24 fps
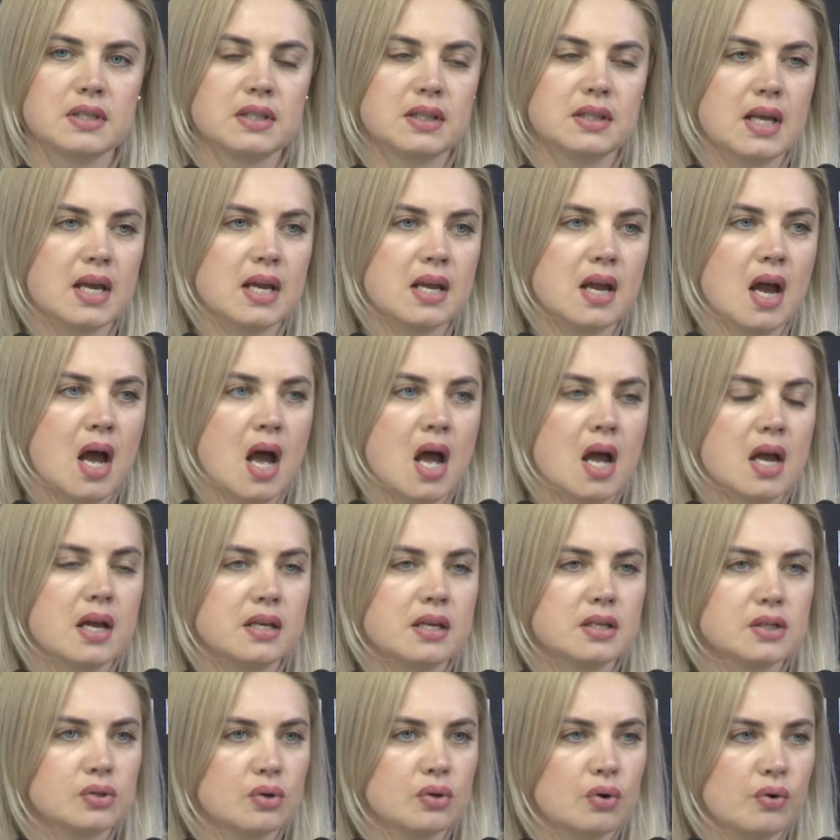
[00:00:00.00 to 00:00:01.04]
to
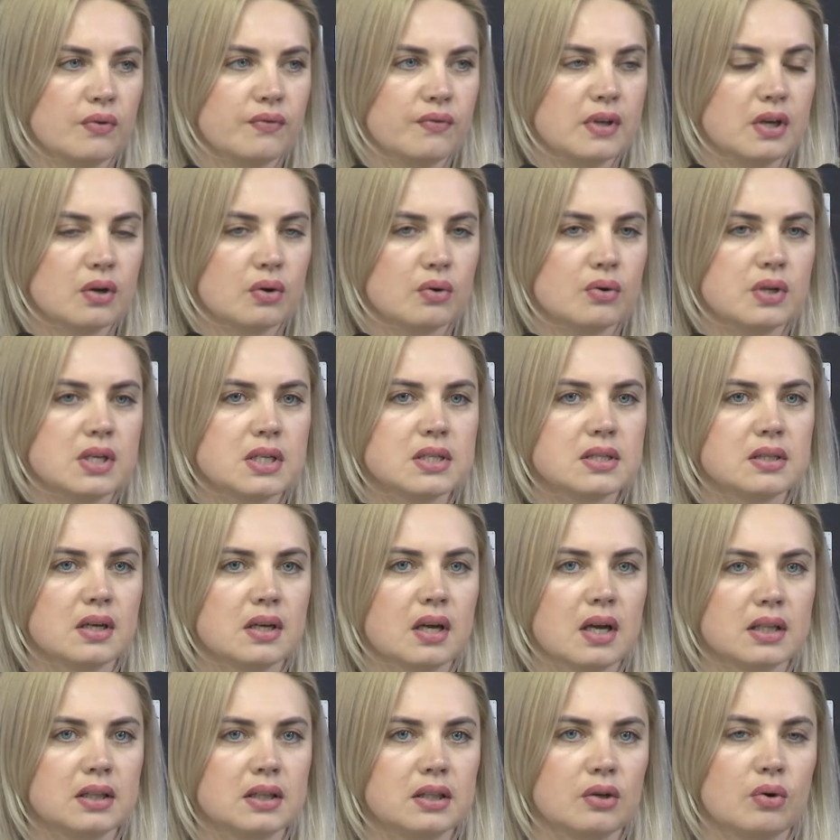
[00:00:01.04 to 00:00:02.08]
ensure the
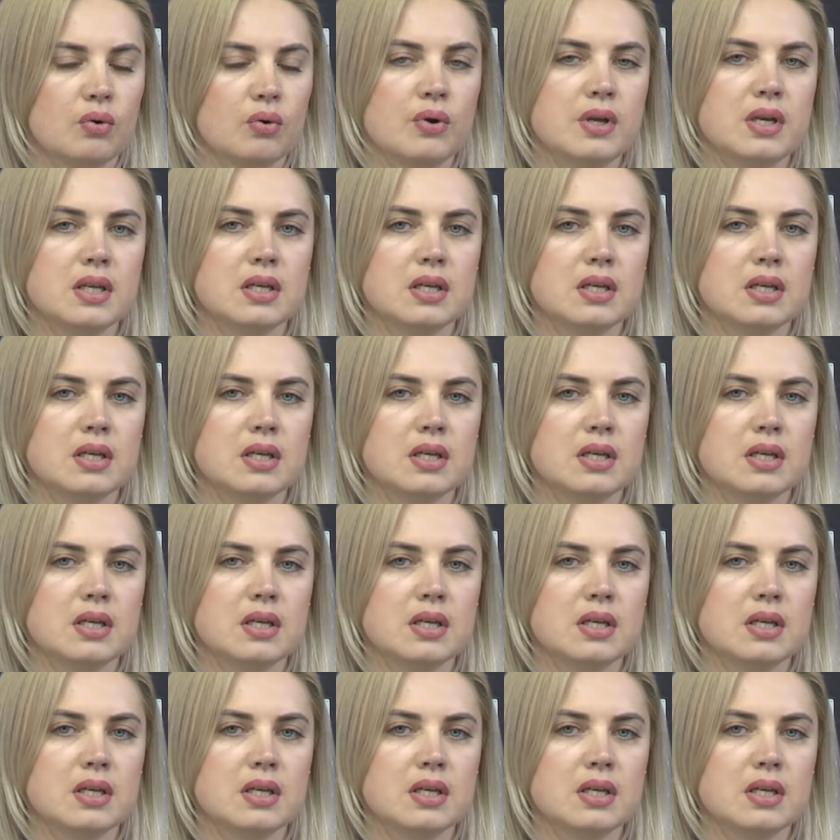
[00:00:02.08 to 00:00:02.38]
protection of